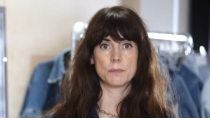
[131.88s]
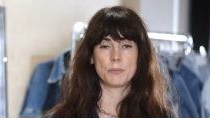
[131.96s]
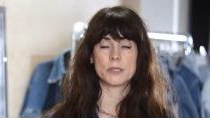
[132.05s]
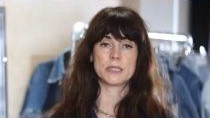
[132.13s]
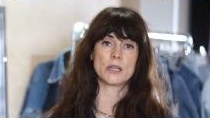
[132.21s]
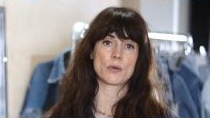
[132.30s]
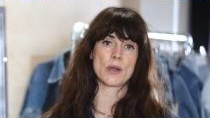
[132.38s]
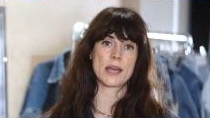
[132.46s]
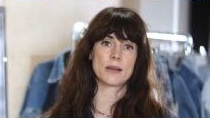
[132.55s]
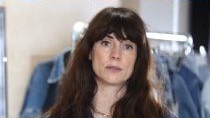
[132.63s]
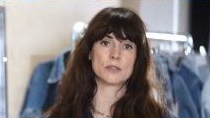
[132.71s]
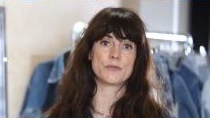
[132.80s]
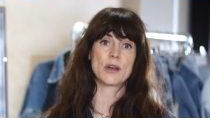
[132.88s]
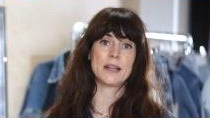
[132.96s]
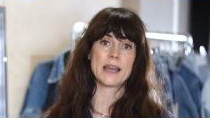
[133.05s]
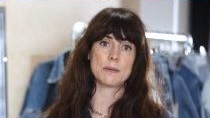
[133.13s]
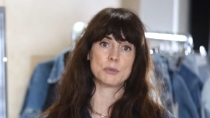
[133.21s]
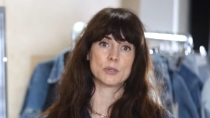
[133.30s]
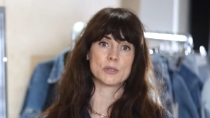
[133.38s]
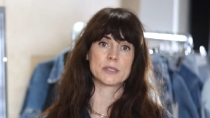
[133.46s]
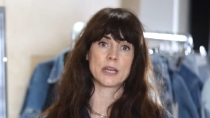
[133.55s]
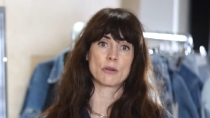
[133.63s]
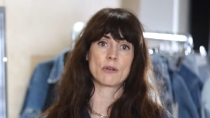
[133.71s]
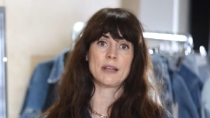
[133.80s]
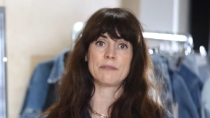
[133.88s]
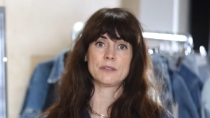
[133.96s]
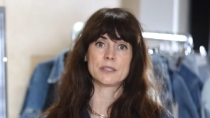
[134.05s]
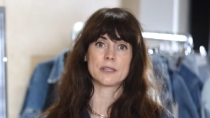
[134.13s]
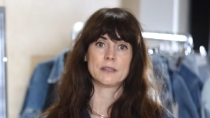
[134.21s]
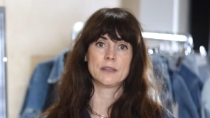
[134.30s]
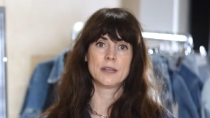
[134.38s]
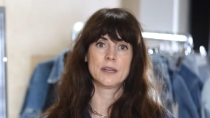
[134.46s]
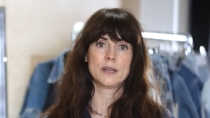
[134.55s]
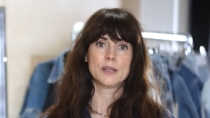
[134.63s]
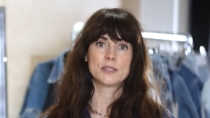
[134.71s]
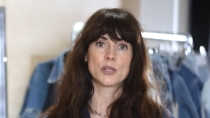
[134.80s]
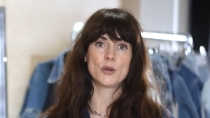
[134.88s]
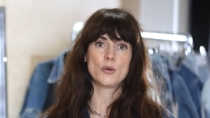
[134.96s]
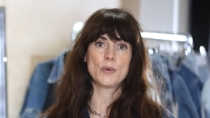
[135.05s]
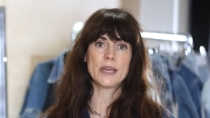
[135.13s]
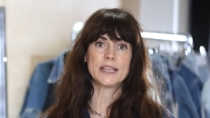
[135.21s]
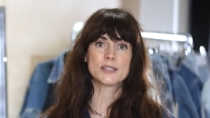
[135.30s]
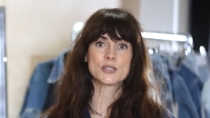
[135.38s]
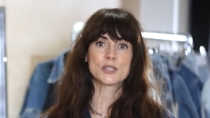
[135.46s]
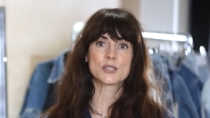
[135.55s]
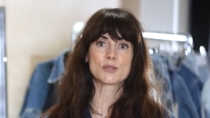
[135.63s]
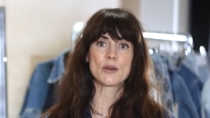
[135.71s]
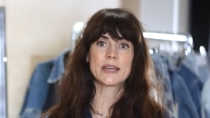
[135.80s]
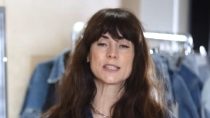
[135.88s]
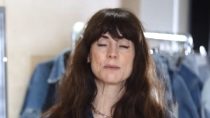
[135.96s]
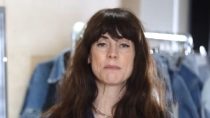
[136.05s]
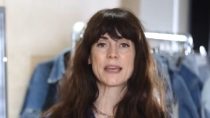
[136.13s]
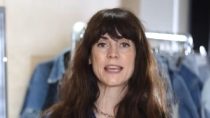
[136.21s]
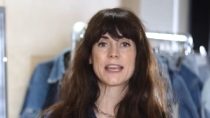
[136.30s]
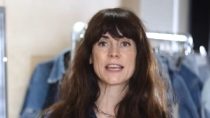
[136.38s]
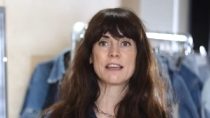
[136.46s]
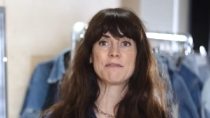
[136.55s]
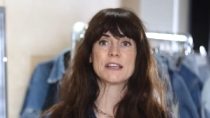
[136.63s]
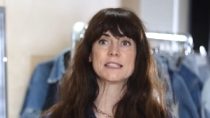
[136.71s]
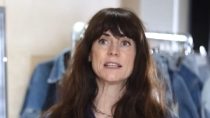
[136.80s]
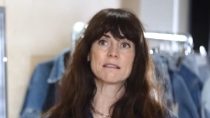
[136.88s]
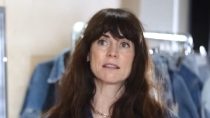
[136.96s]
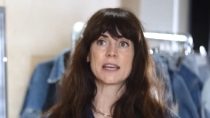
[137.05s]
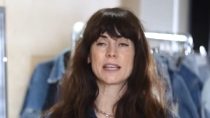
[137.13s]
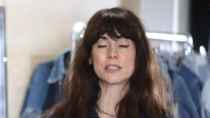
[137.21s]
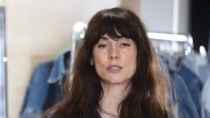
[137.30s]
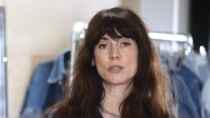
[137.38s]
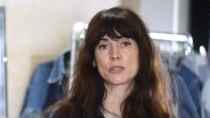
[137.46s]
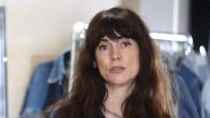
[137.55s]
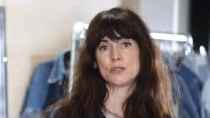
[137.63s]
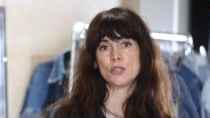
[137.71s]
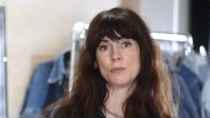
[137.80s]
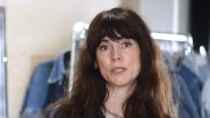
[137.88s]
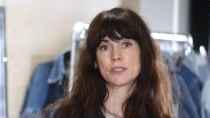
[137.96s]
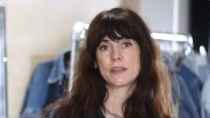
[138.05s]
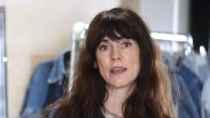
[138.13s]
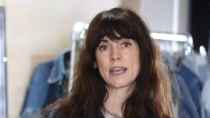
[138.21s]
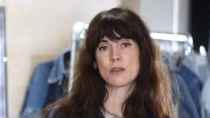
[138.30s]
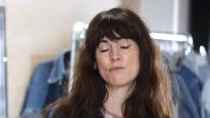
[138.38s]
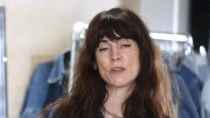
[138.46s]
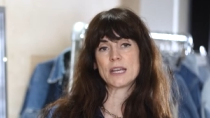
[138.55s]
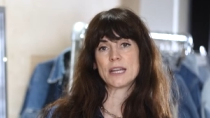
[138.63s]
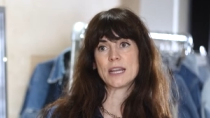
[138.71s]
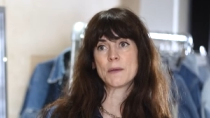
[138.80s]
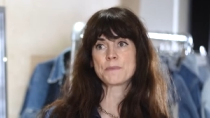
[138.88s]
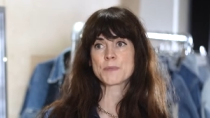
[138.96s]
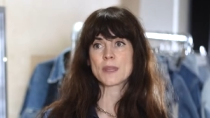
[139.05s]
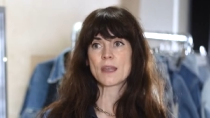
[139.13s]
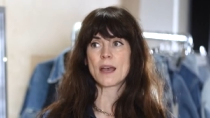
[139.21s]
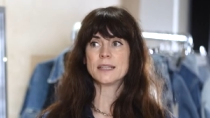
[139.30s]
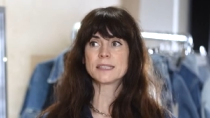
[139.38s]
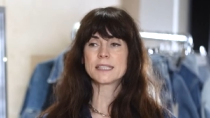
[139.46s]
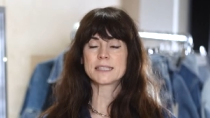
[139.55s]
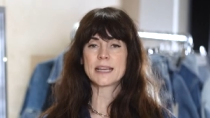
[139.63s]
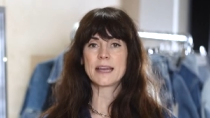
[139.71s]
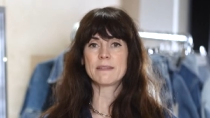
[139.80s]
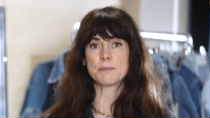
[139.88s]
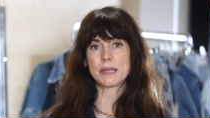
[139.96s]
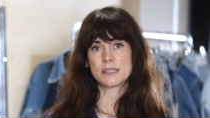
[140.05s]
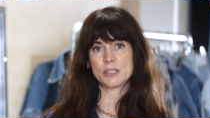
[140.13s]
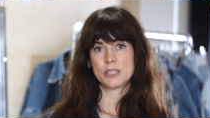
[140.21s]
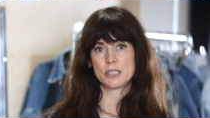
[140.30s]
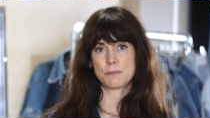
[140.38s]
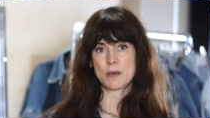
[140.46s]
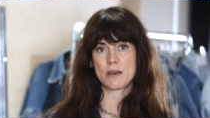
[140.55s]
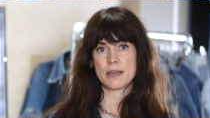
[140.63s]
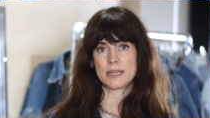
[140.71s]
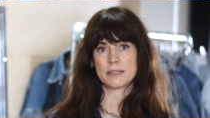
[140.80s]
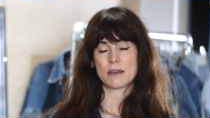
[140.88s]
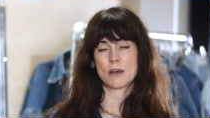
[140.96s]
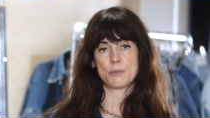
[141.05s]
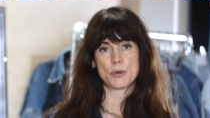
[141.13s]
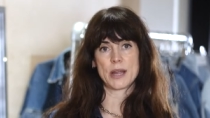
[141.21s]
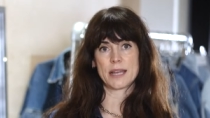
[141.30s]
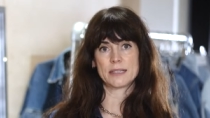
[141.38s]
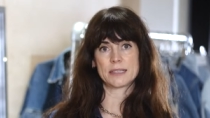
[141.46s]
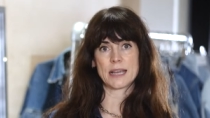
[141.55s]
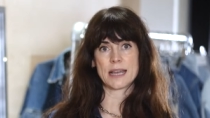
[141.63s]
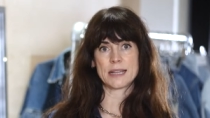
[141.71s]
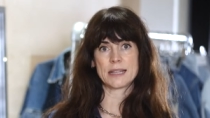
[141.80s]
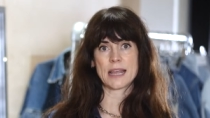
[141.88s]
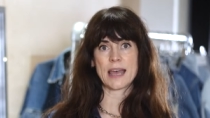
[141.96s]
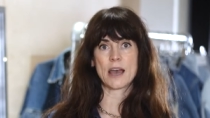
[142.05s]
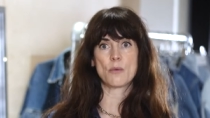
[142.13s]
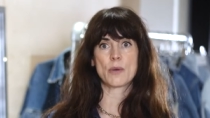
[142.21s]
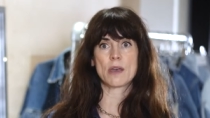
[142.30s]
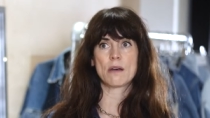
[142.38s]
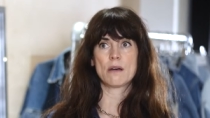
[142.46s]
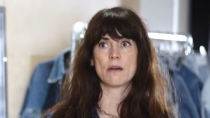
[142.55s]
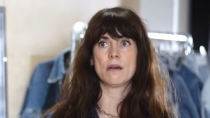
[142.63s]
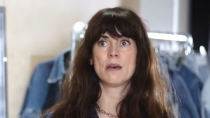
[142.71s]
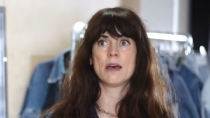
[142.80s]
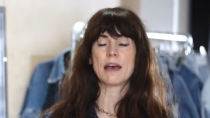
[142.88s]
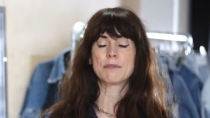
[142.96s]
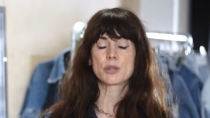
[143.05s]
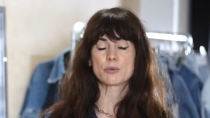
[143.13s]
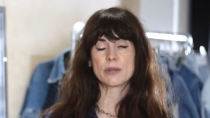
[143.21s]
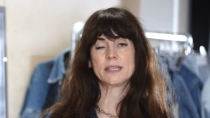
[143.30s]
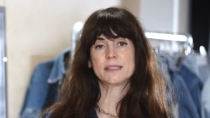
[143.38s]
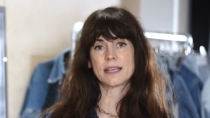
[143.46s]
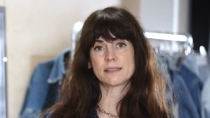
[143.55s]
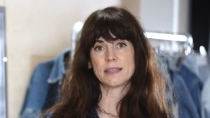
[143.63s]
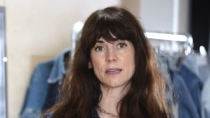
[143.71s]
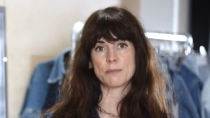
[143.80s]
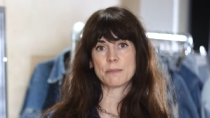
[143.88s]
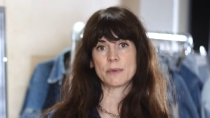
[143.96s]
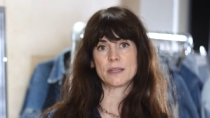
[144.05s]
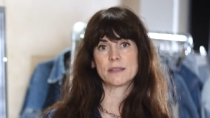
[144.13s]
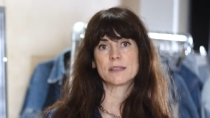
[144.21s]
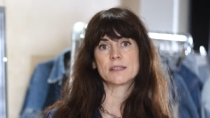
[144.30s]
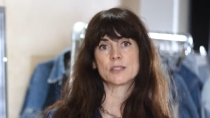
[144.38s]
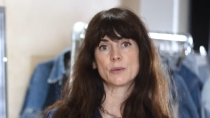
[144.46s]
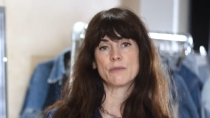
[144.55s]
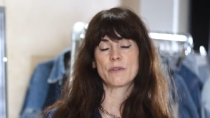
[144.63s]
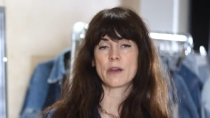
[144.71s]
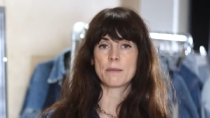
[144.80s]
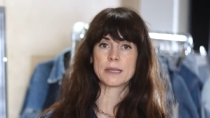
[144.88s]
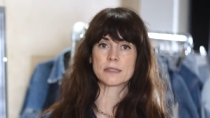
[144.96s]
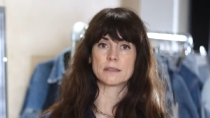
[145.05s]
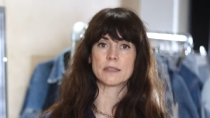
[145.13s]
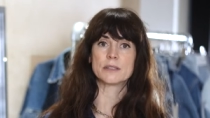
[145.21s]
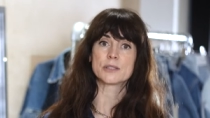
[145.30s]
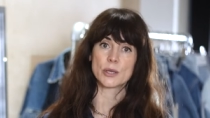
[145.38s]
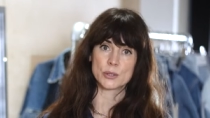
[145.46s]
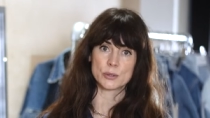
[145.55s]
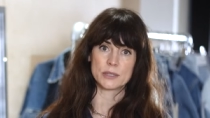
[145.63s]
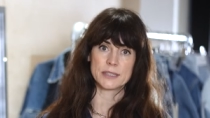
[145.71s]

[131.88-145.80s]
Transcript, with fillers: to put in the ground for our labels and grow lavender. So it's just trying to make, give these little things to the consumers so they can really understand the messages behind our brand and how we are, have a three sixty commitment to environmental and social